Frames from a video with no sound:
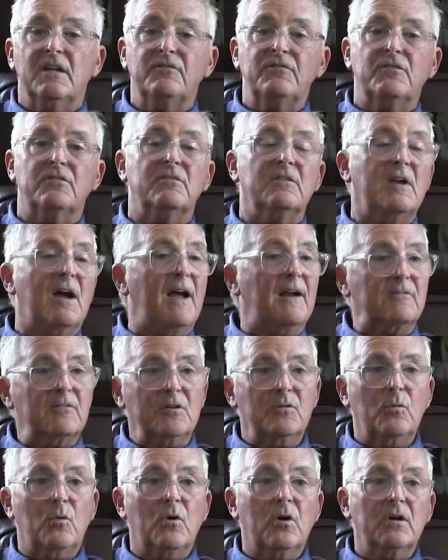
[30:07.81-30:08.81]
If you're not
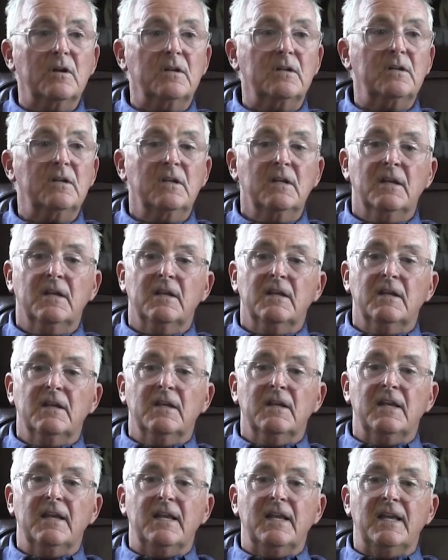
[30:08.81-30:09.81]
rewarded
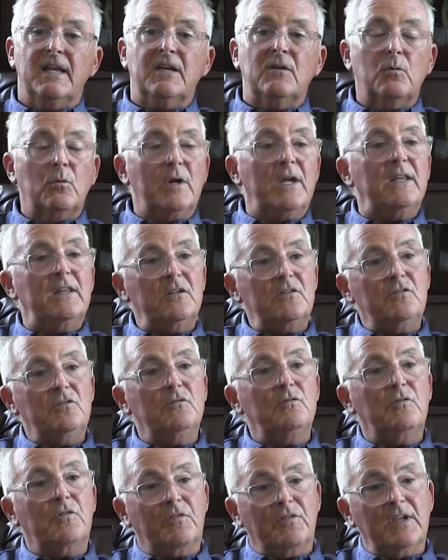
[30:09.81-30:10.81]
in a way that
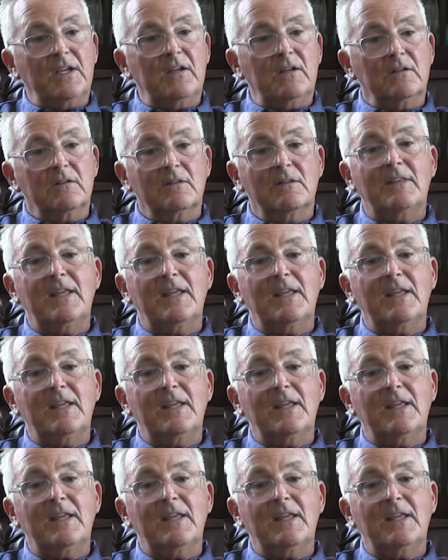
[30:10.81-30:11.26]
you think,